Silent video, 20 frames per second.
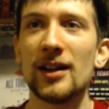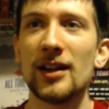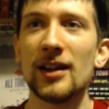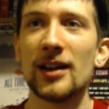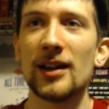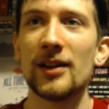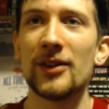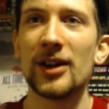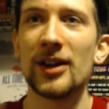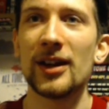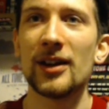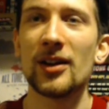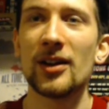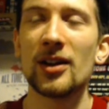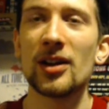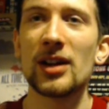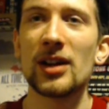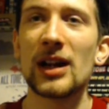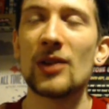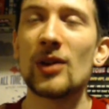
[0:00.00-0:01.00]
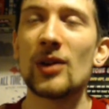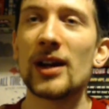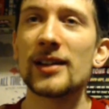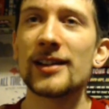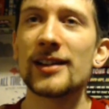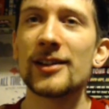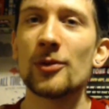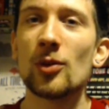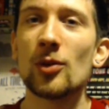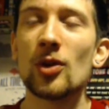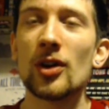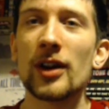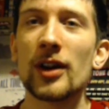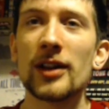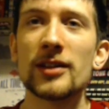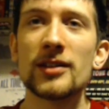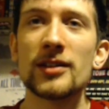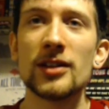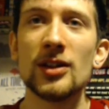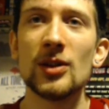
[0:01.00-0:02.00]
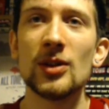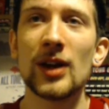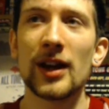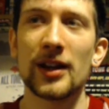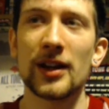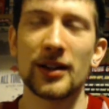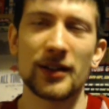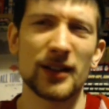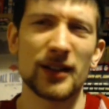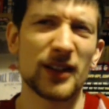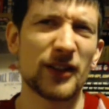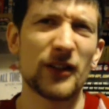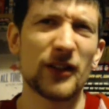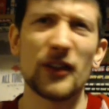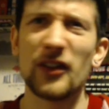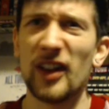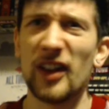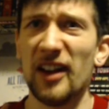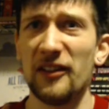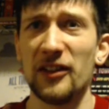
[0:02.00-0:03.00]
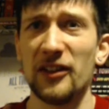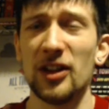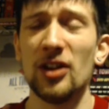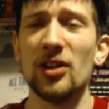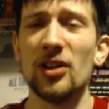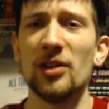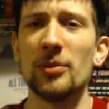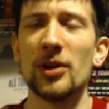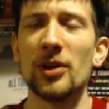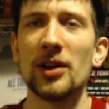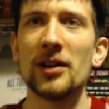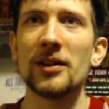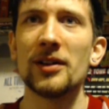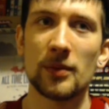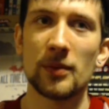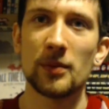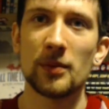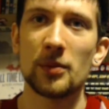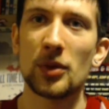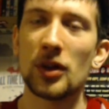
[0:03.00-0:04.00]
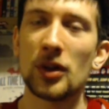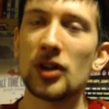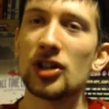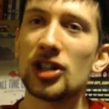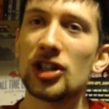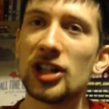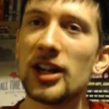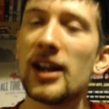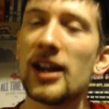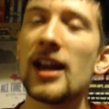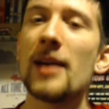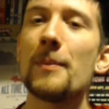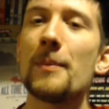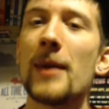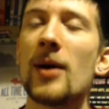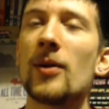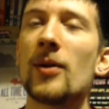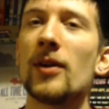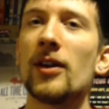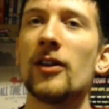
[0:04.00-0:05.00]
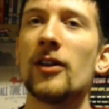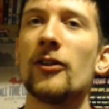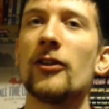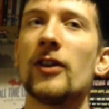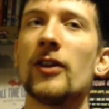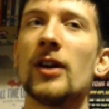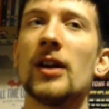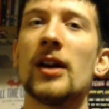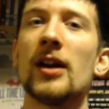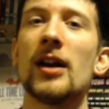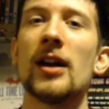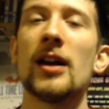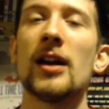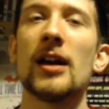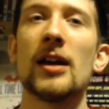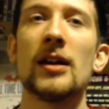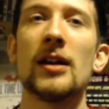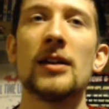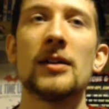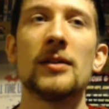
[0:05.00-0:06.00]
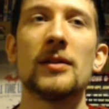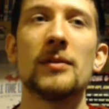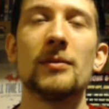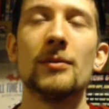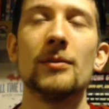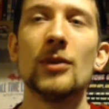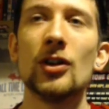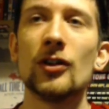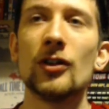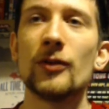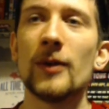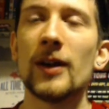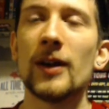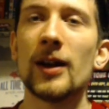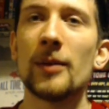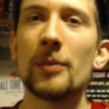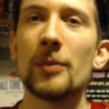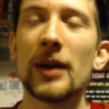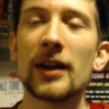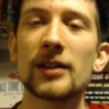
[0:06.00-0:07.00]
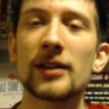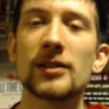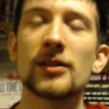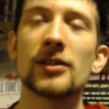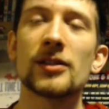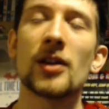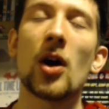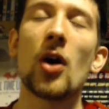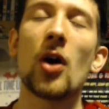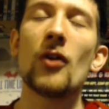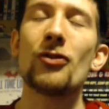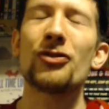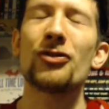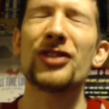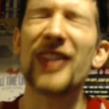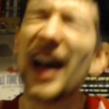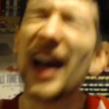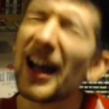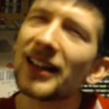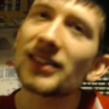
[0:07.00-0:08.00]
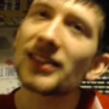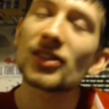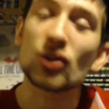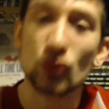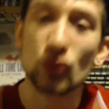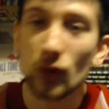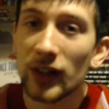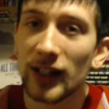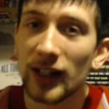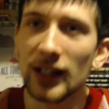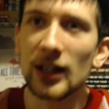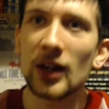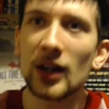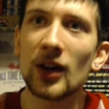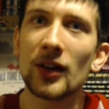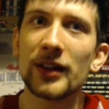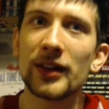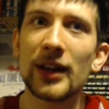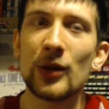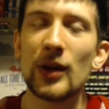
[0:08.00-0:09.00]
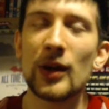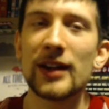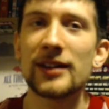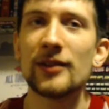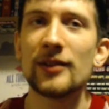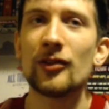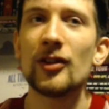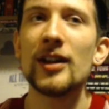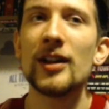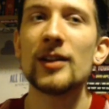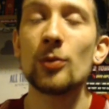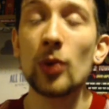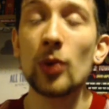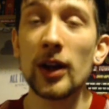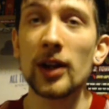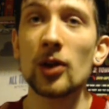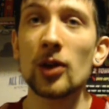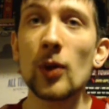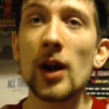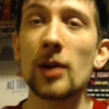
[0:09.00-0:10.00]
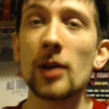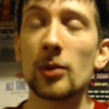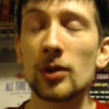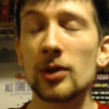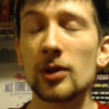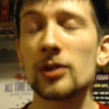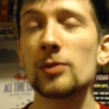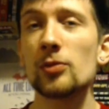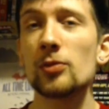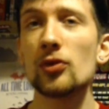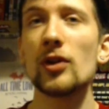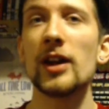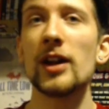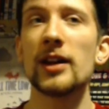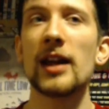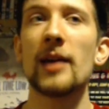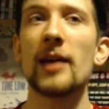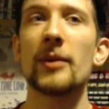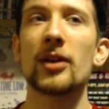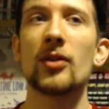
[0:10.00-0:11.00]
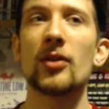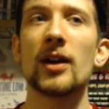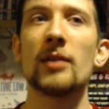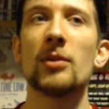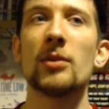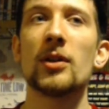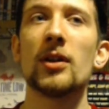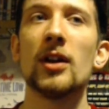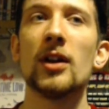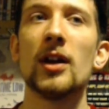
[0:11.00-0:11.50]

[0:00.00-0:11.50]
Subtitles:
I mean, I know Dead Rising 1 and 2 had fair few, but the sheer amount of movement and pixels on that screen on Dead Rising 3 is pretty incredible. It's pretty damn incredible.